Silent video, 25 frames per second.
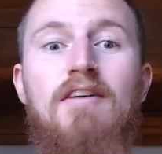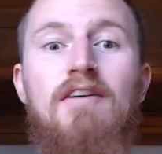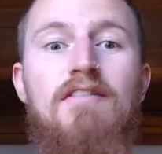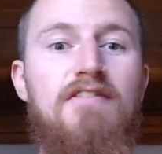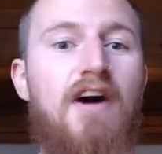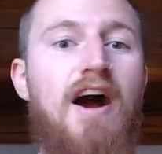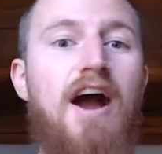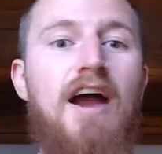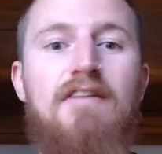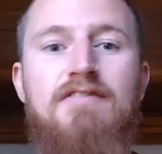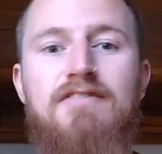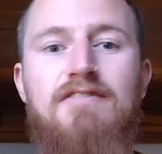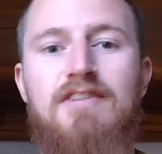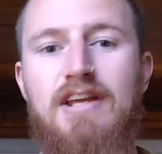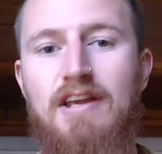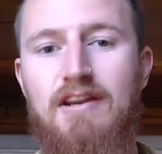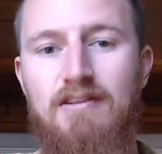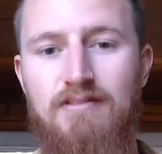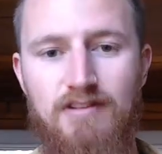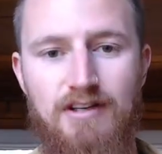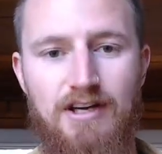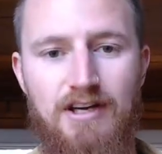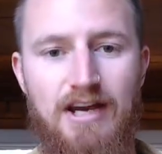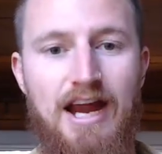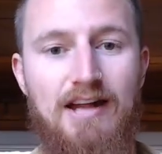5D
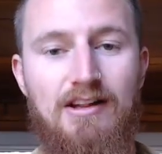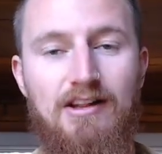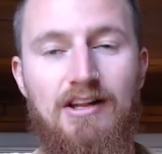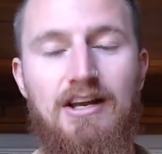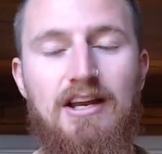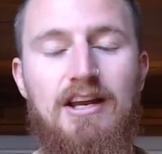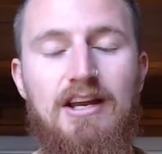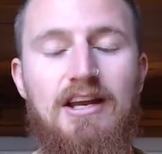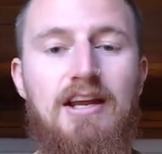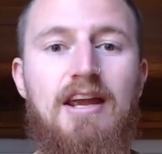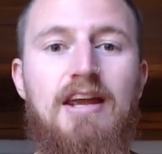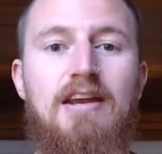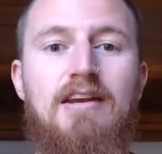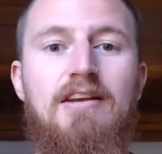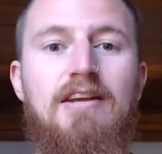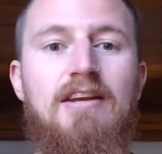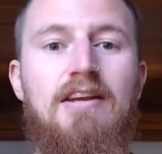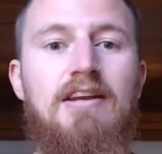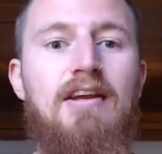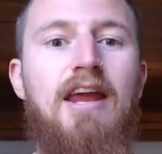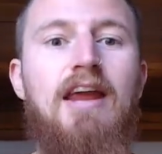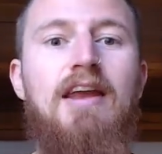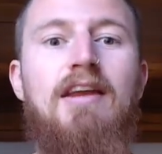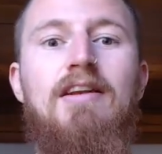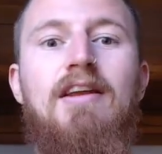reality and
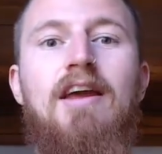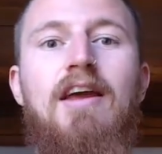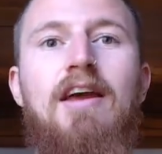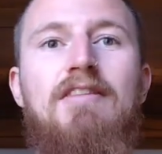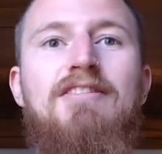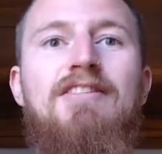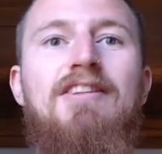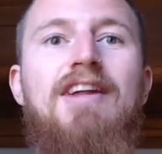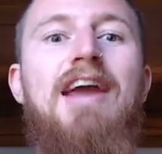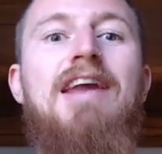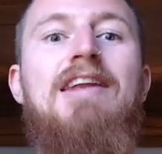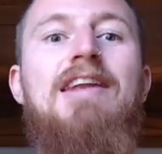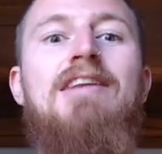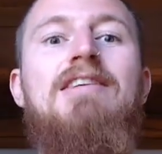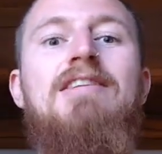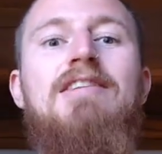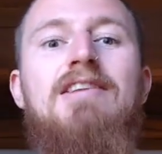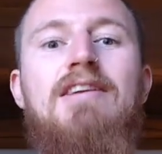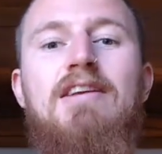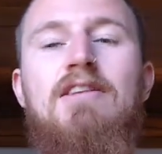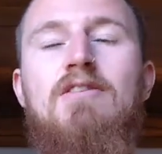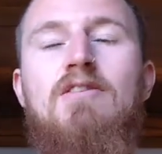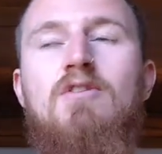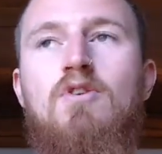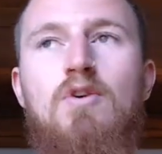get ascend
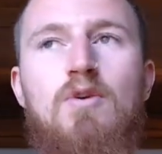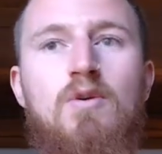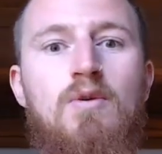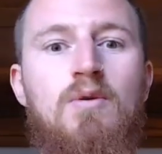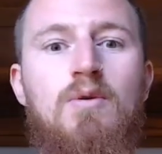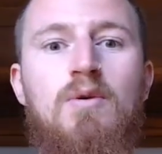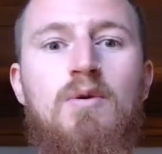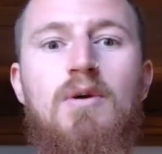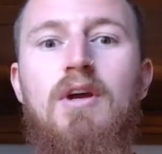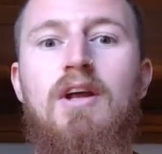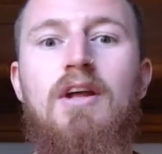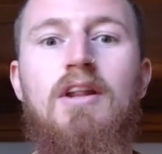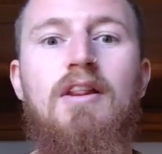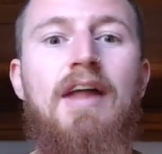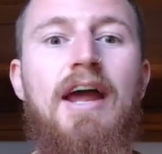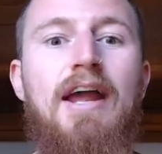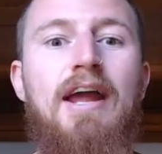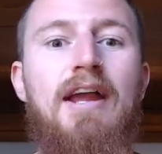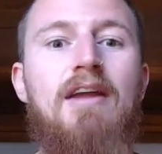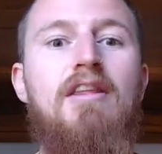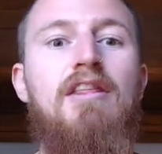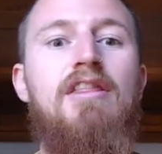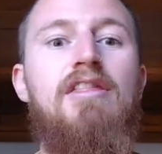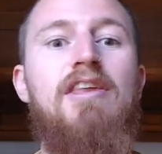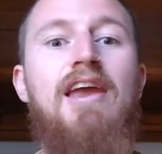into
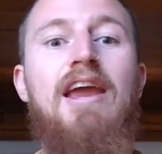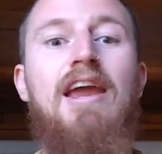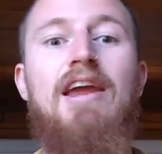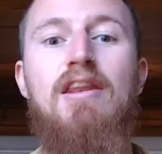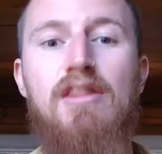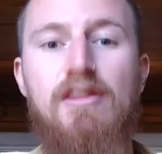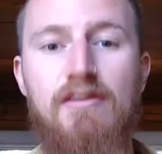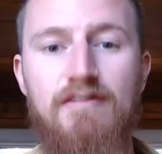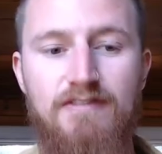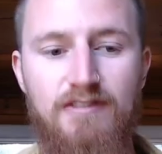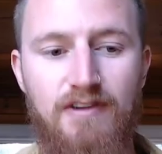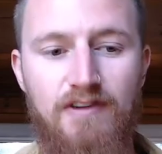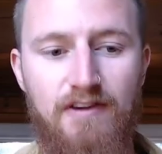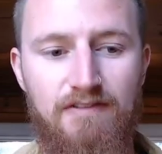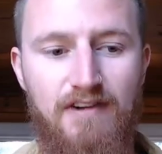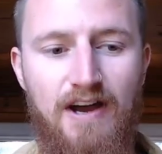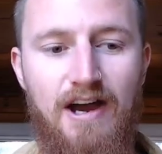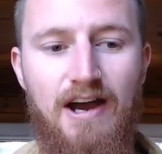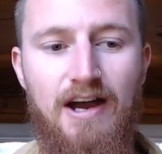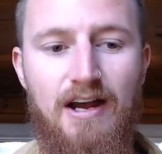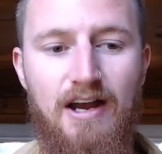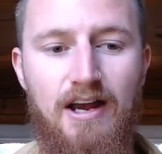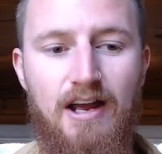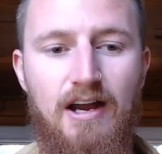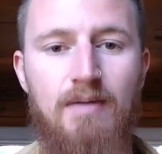like states of
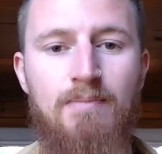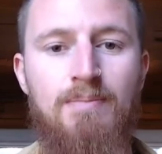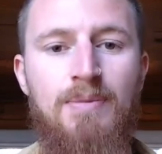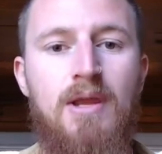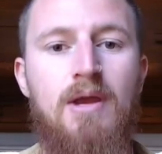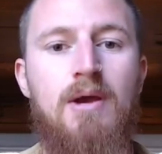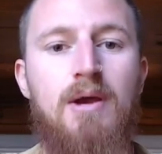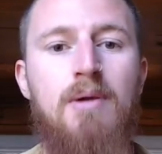nirvana,